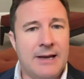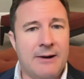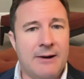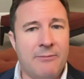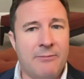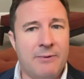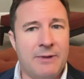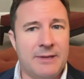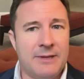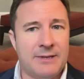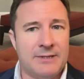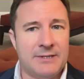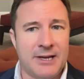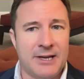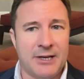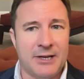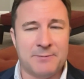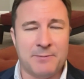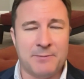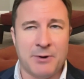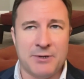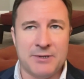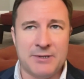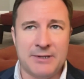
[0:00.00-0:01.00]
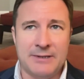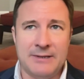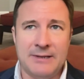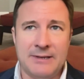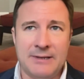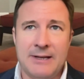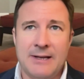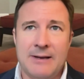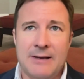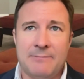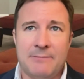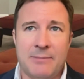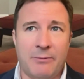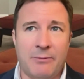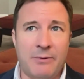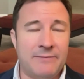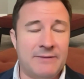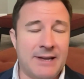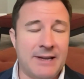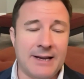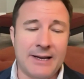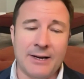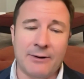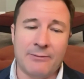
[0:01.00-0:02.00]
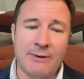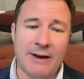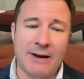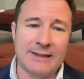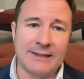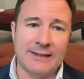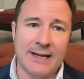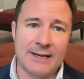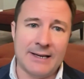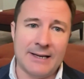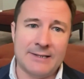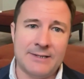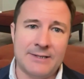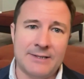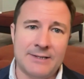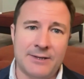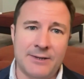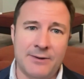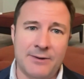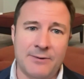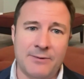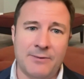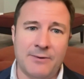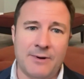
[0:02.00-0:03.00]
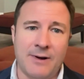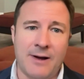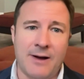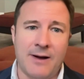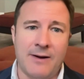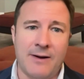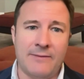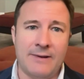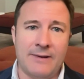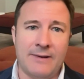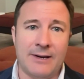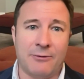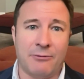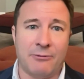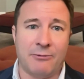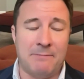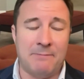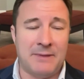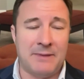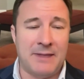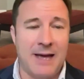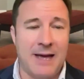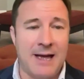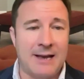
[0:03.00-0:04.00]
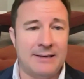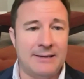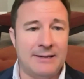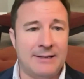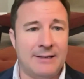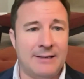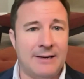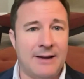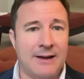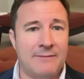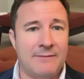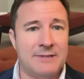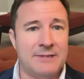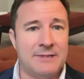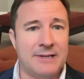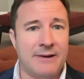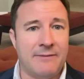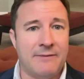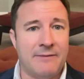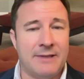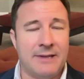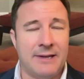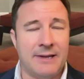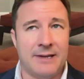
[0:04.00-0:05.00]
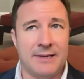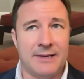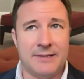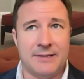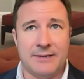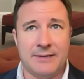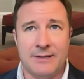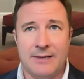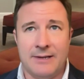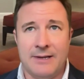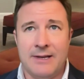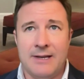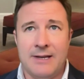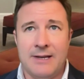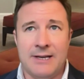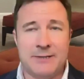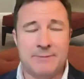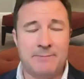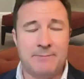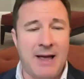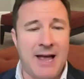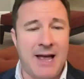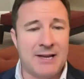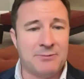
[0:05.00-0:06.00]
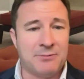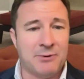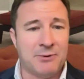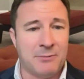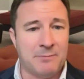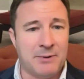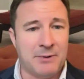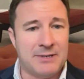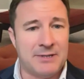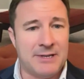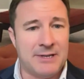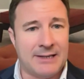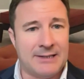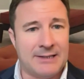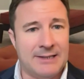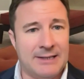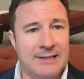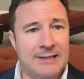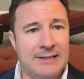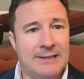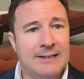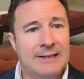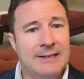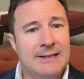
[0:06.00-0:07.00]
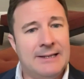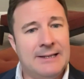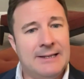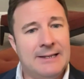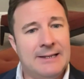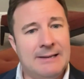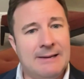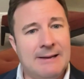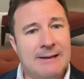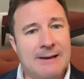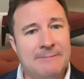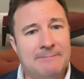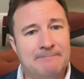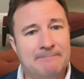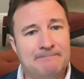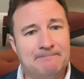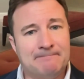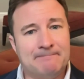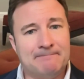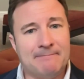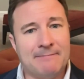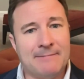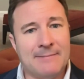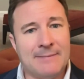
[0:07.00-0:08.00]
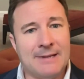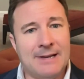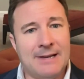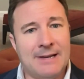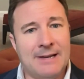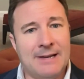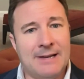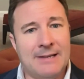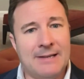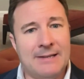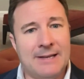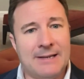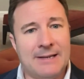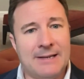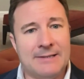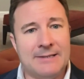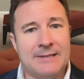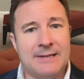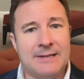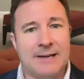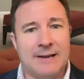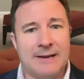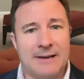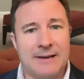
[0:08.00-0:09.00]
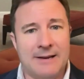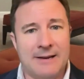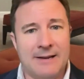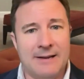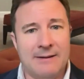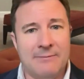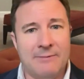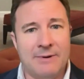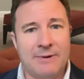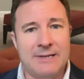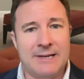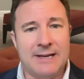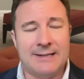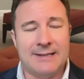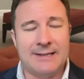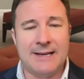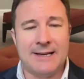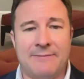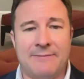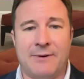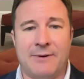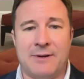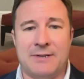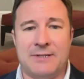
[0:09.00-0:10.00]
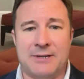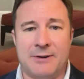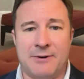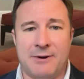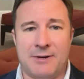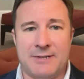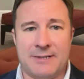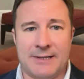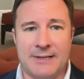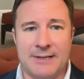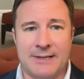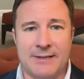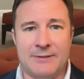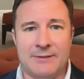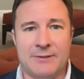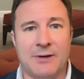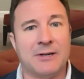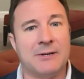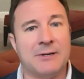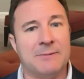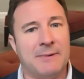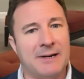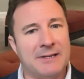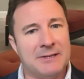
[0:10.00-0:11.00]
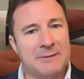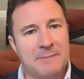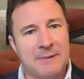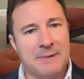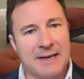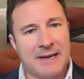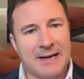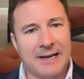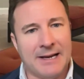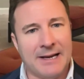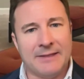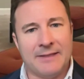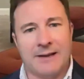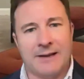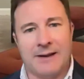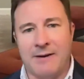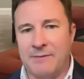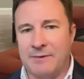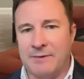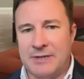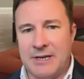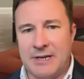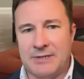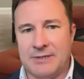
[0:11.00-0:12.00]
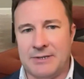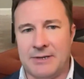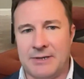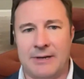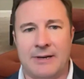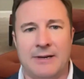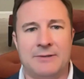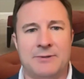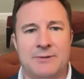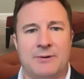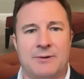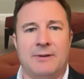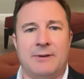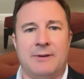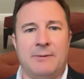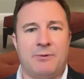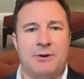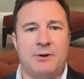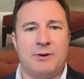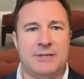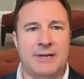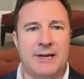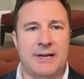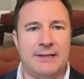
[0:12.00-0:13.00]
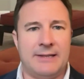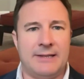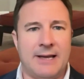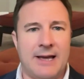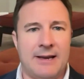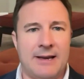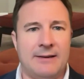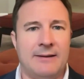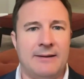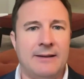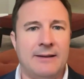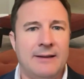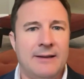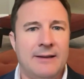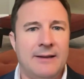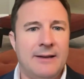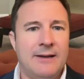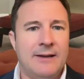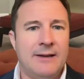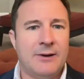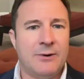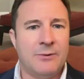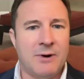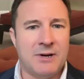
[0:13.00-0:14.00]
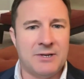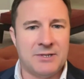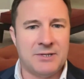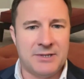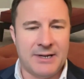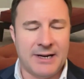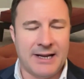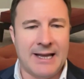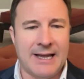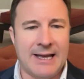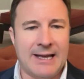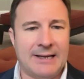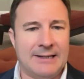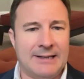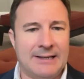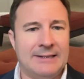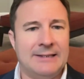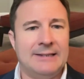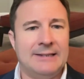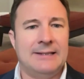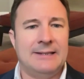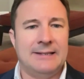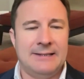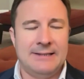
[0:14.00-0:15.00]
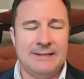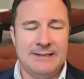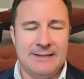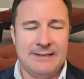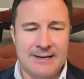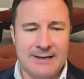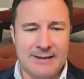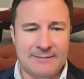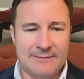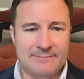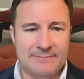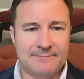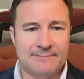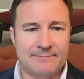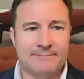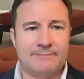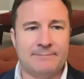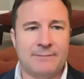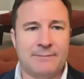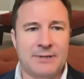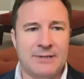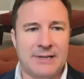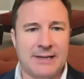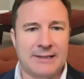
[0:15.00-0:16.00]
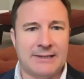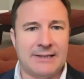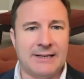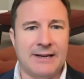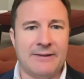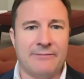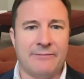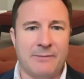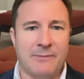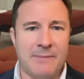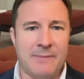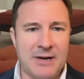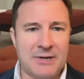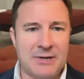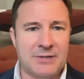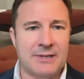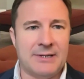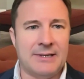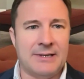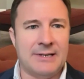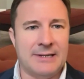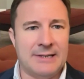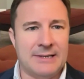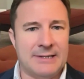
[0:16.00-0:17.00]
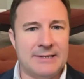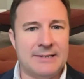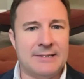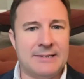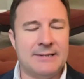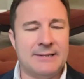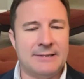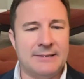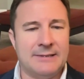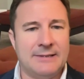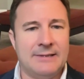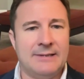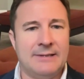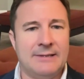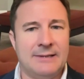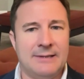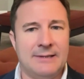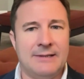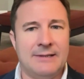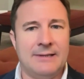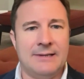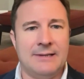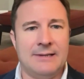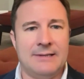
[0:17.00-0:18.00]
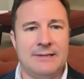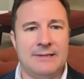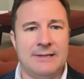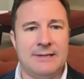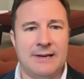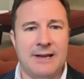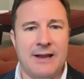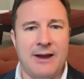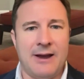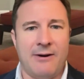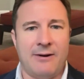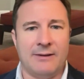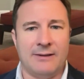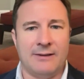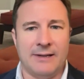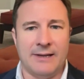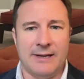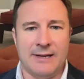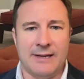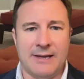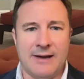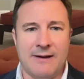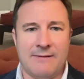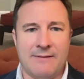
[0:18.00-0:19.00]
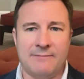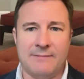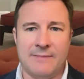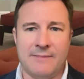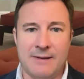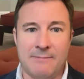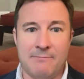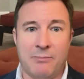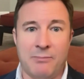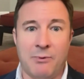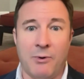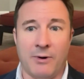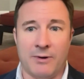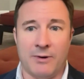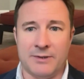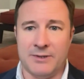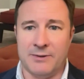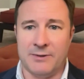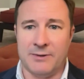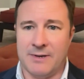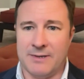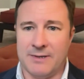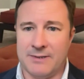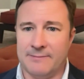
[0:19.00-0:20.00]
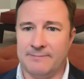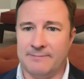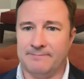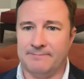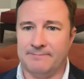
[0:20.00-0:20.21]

with the salesperson. But we've taken great lengths to encrypt that, and obviously everything is password protected, and that we take very seriously. Talked about it at the beginning of the conversation, and certainly appreciate that question again. Protecting information is inherently important to us.